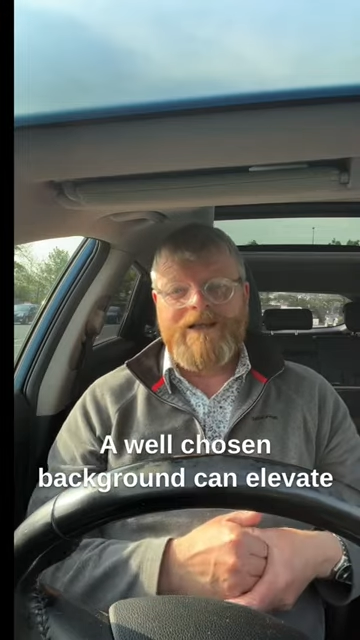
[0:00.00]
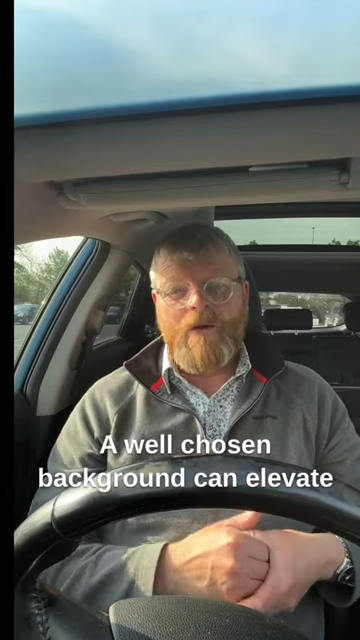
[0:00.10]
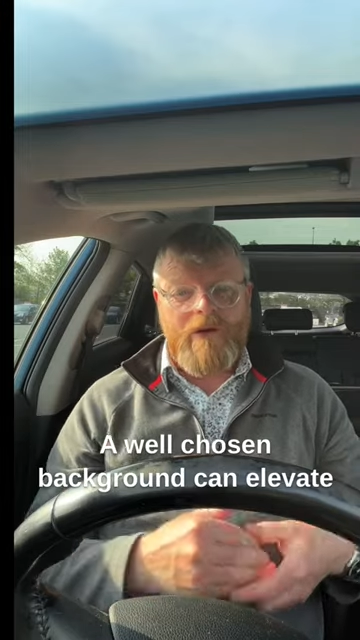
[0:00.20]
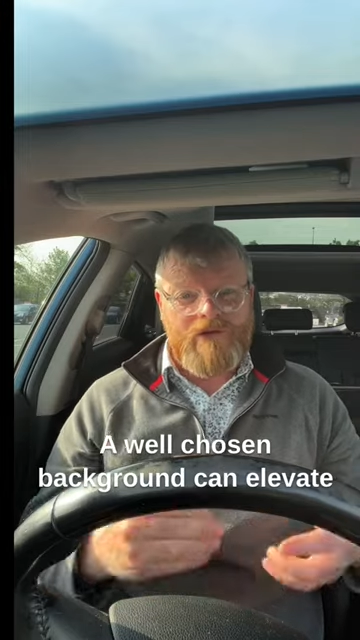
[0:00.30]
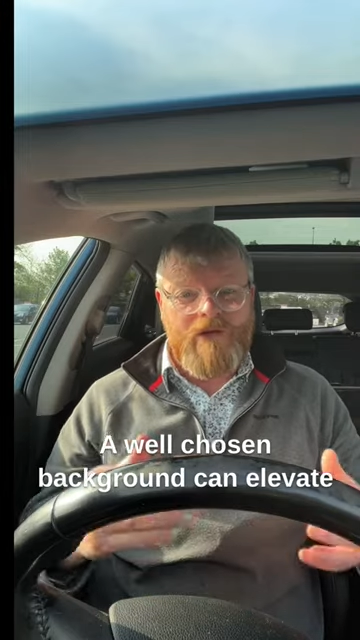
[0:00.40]
A
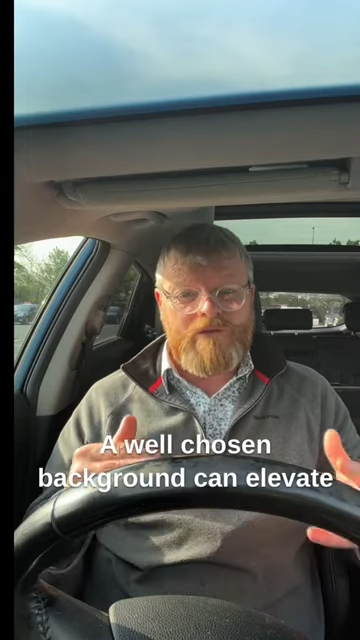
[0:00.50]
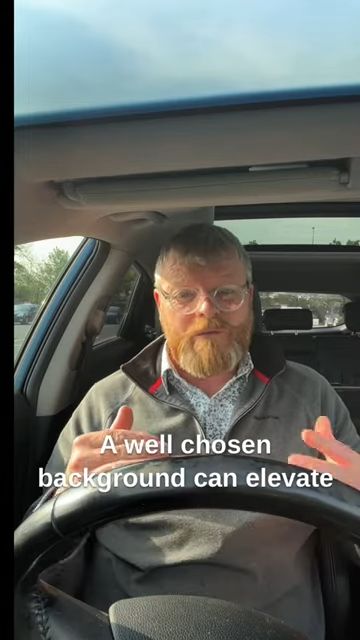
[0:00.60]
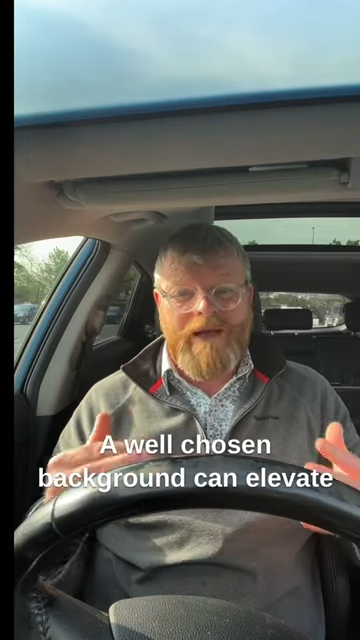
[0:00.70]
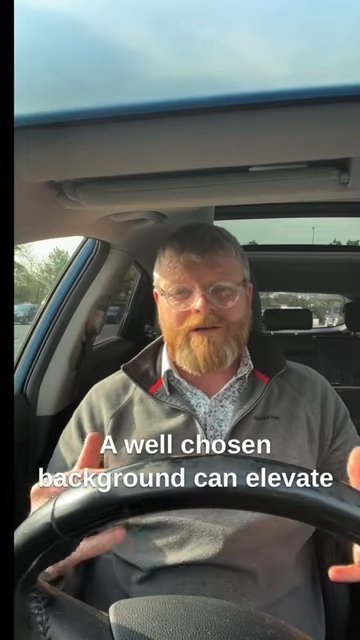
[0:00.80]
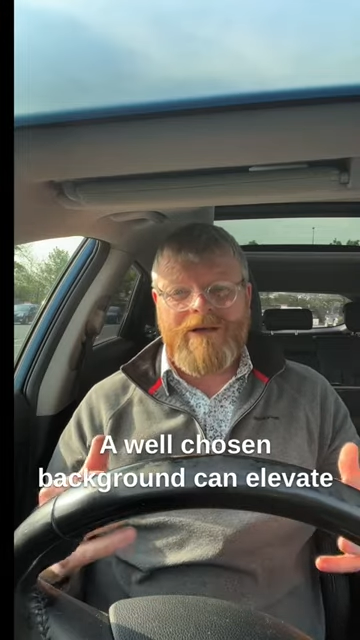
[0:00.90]
well chosen
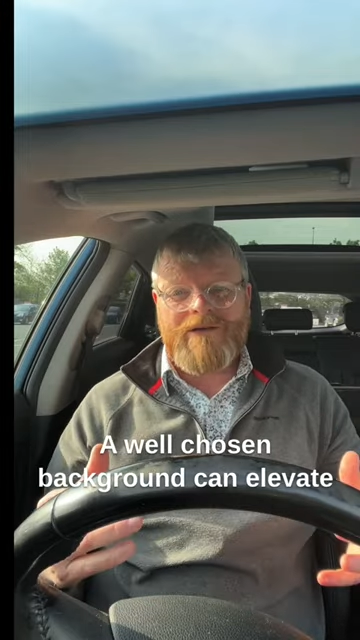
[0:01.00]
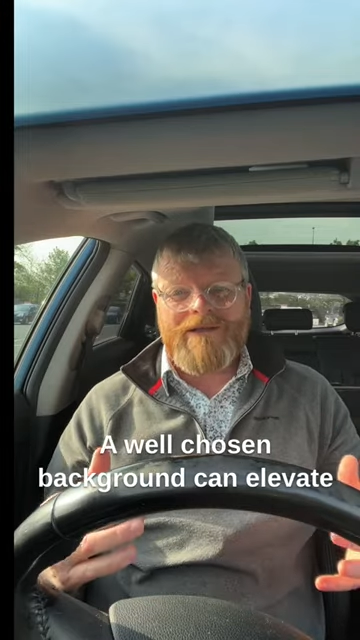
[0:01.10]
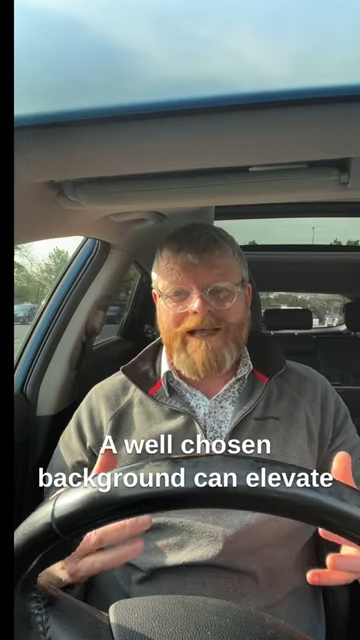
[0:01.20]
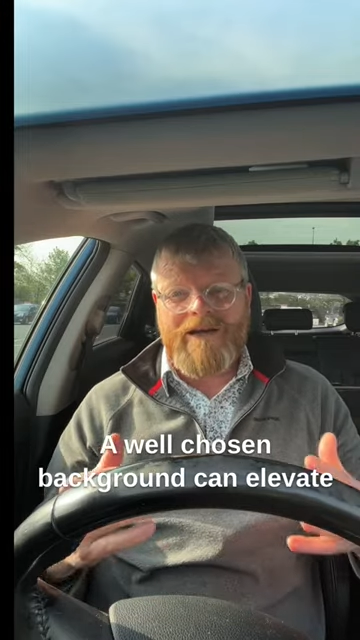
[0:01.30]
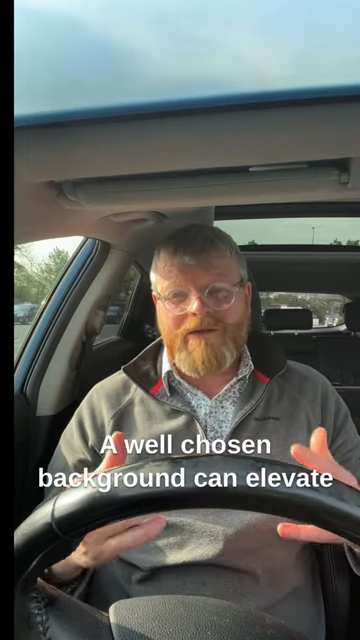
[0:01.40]
background
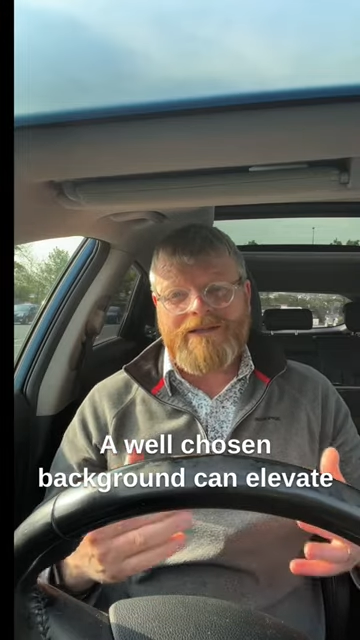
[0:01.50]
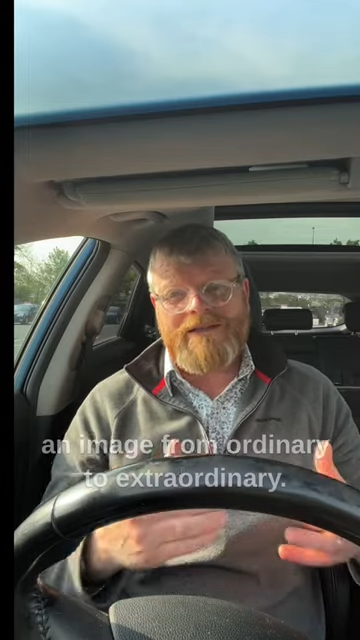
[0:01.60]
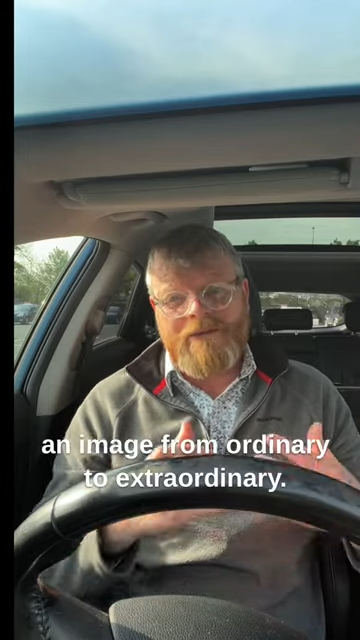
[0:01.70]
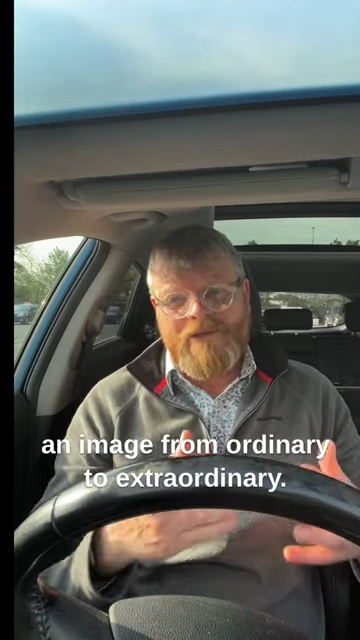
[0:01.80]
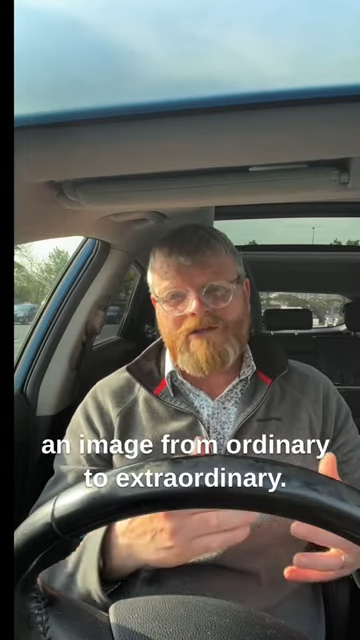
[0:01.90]
can elevate an
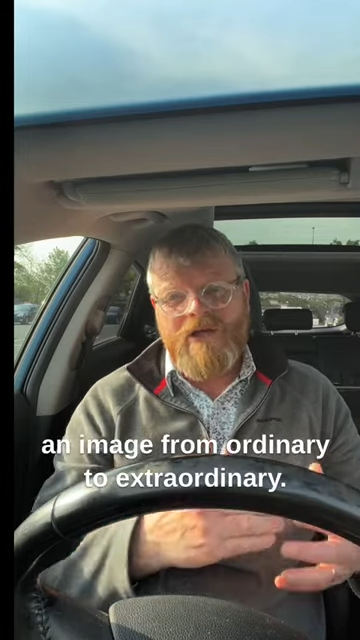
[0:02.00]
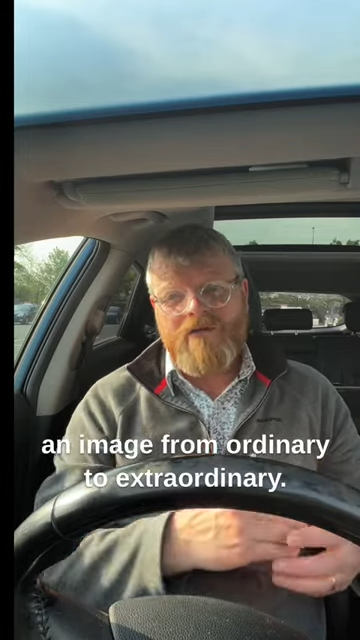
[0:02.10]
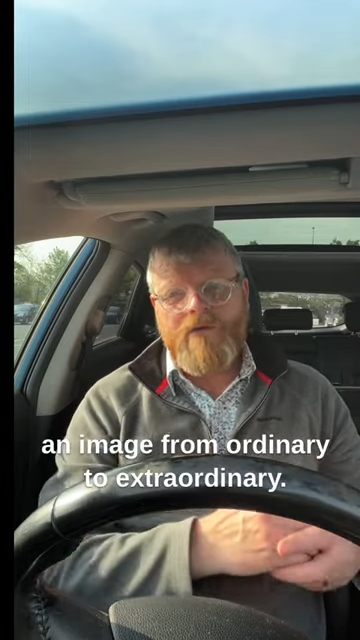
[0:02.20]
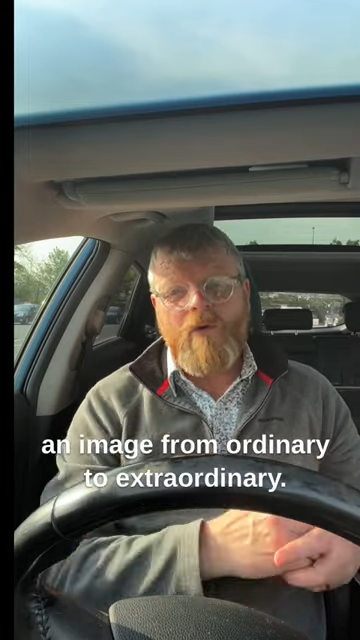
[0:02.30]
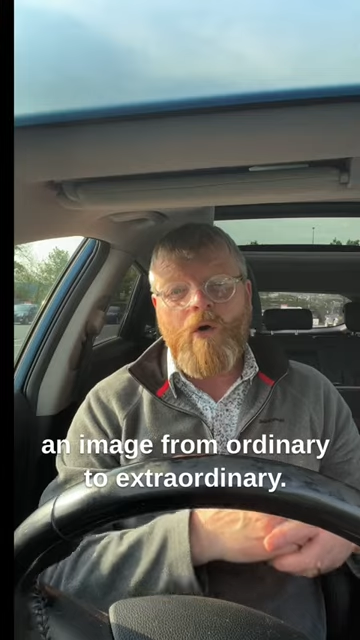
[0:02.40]
image
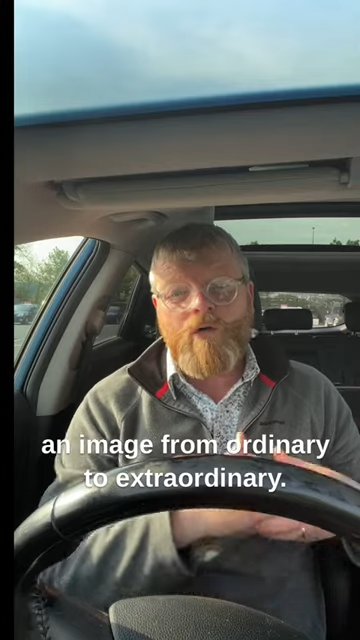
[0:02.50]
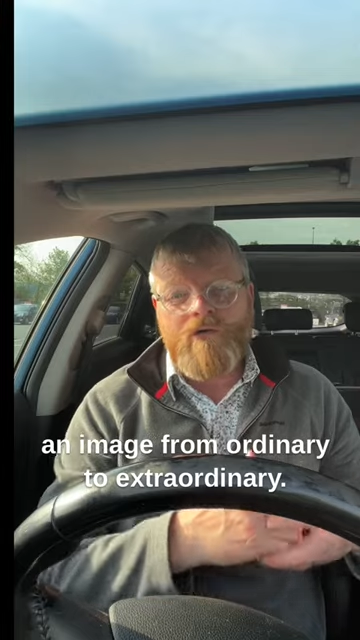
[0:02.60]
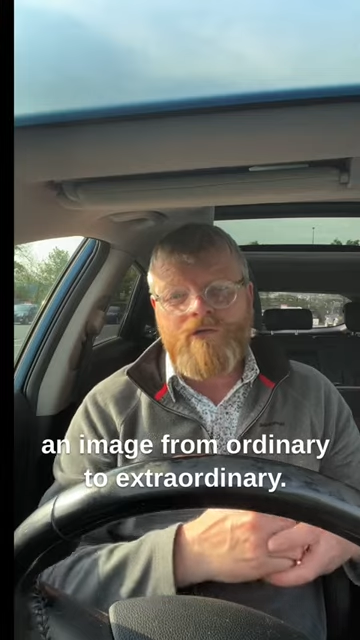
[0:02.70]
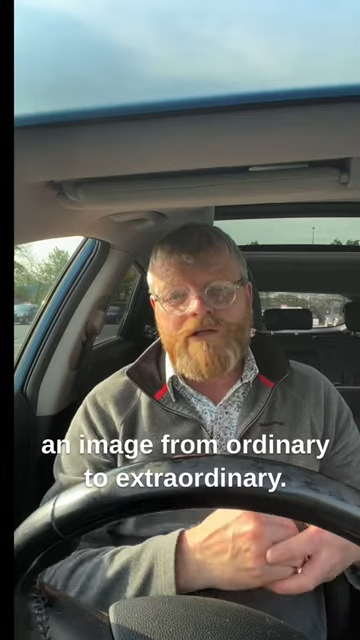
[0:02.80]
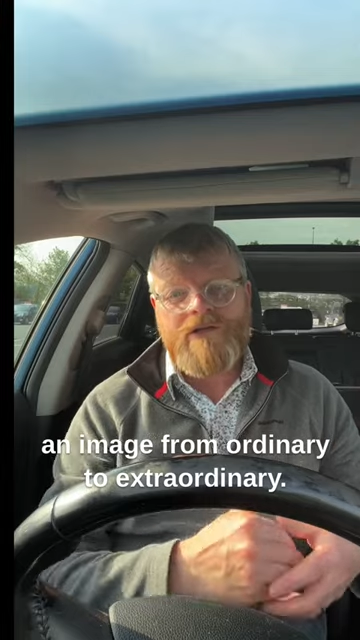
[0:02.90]
from
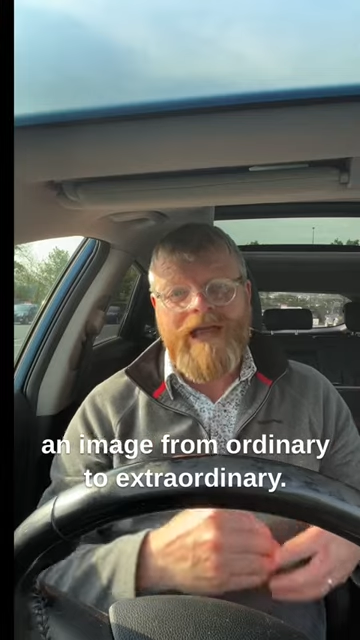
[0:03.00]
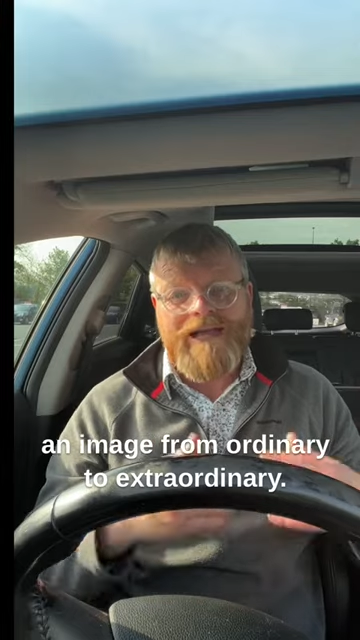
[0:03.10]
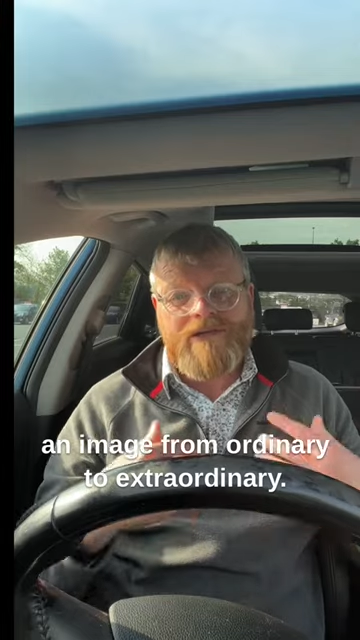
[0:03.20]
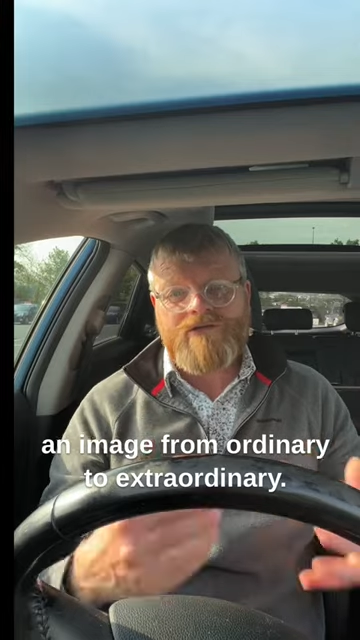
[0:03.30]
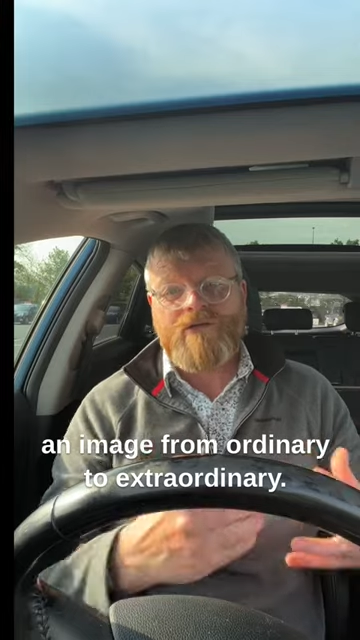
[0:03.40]
ordinary to
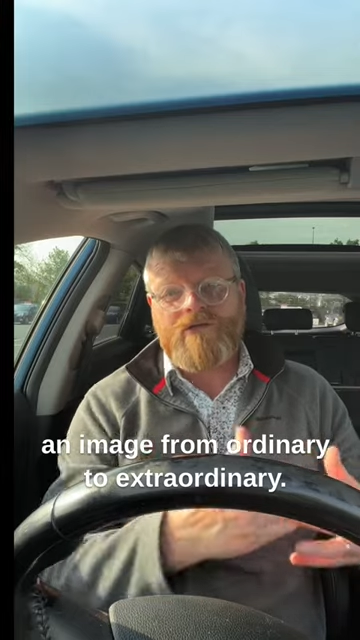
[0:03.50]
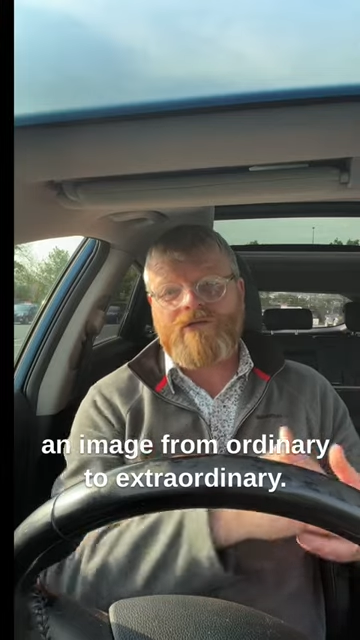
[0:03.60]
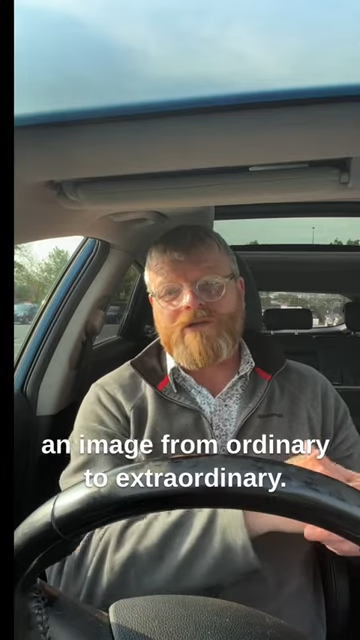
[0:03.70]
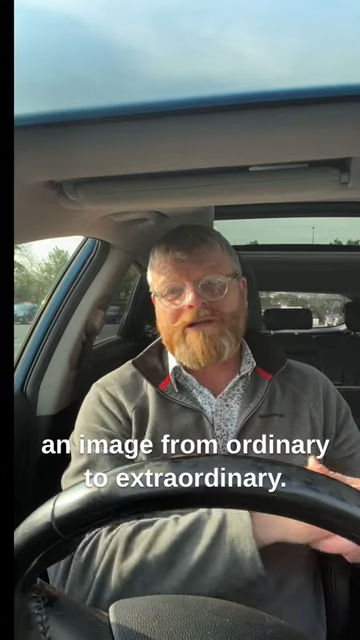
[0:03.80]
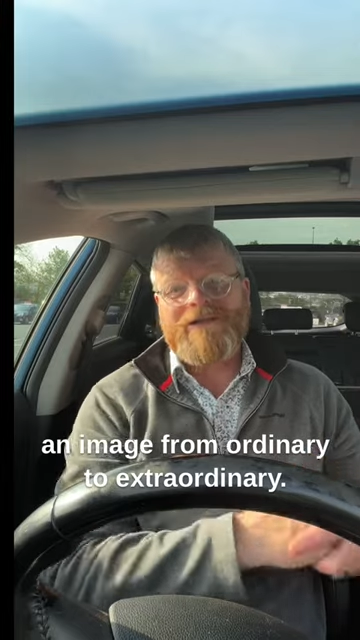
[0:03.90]

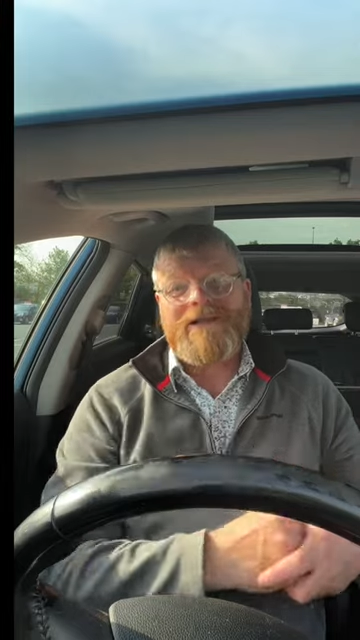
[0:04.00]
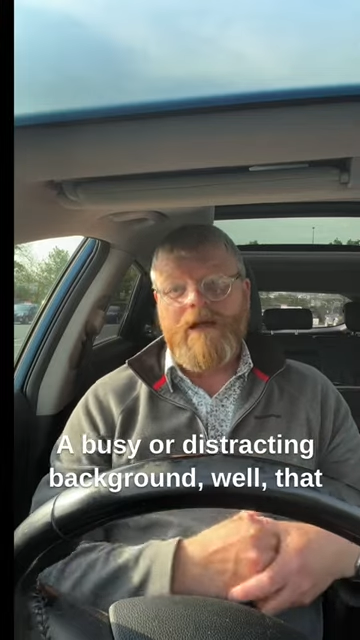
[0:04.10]
extraordinary.